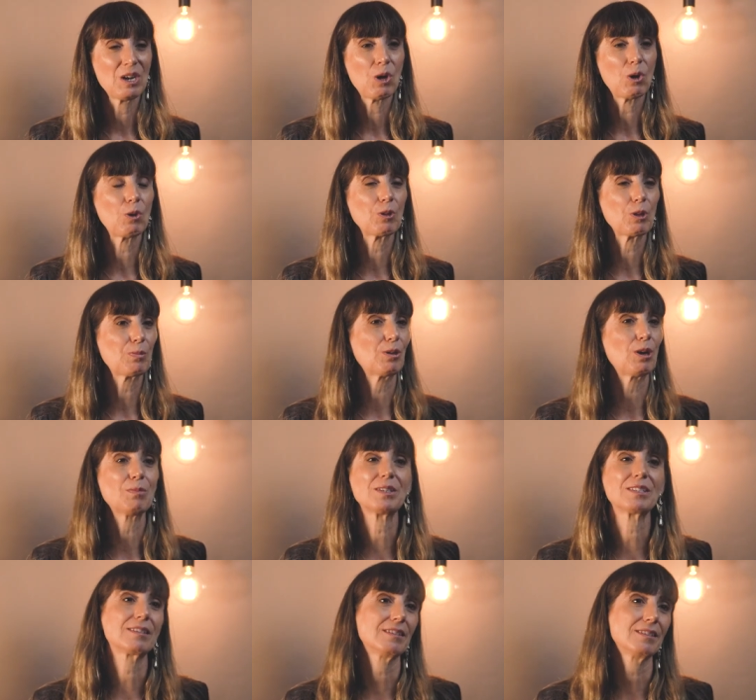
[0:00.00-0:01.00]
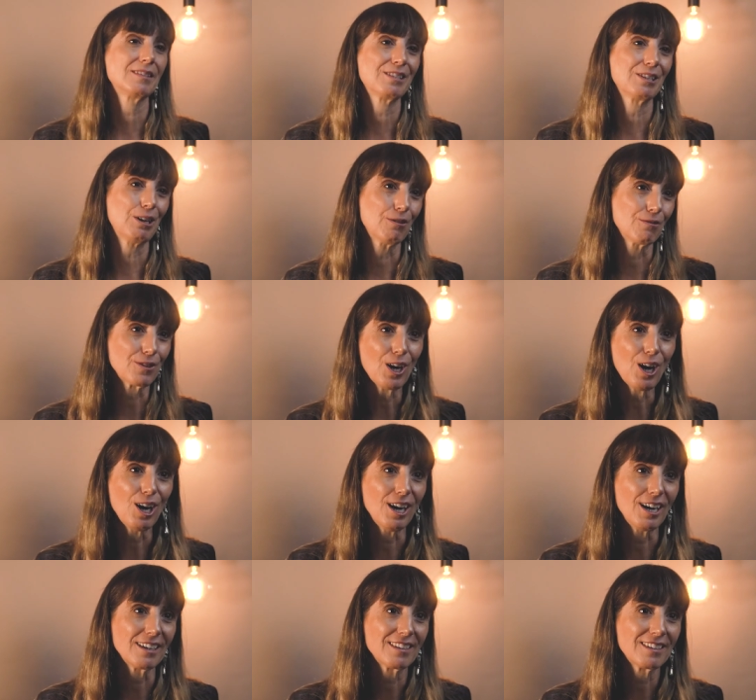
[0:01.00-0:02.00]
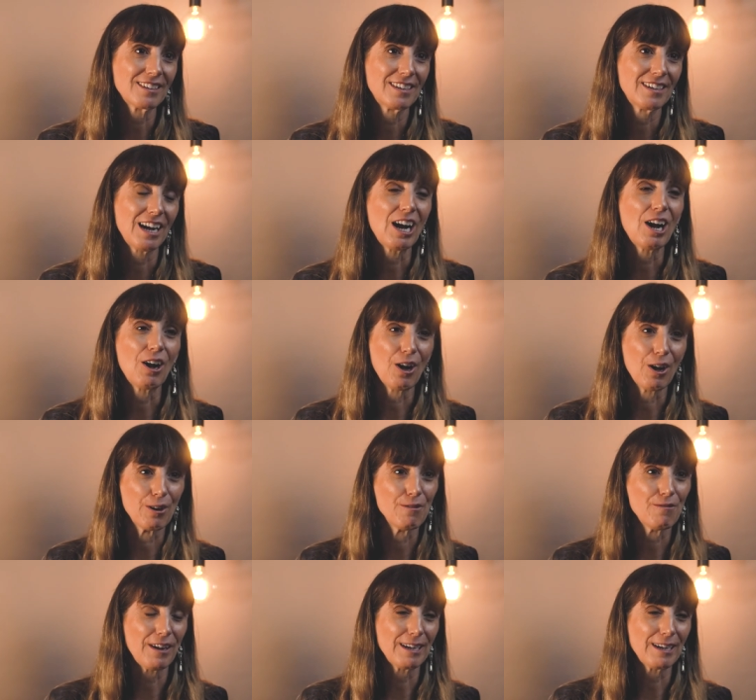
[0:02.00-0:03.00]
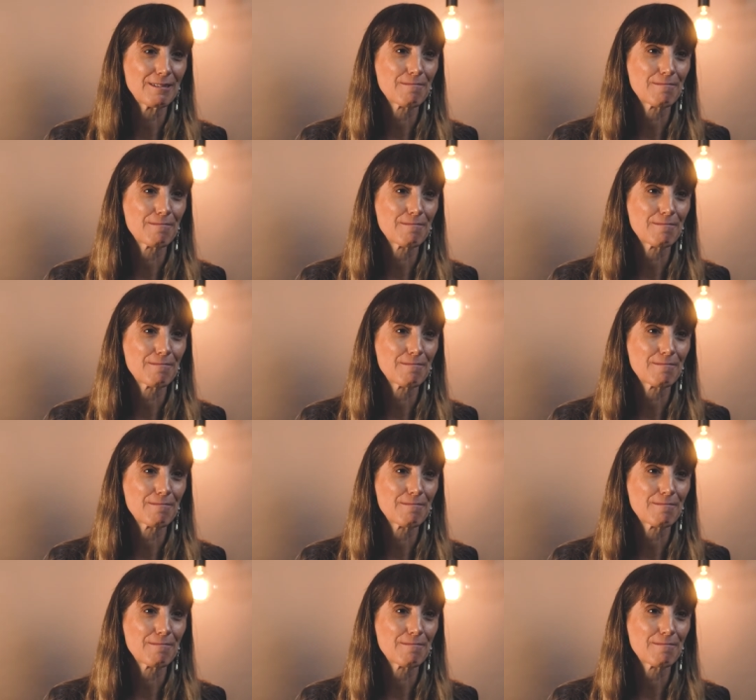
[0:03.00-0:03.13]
All the promises of God are over.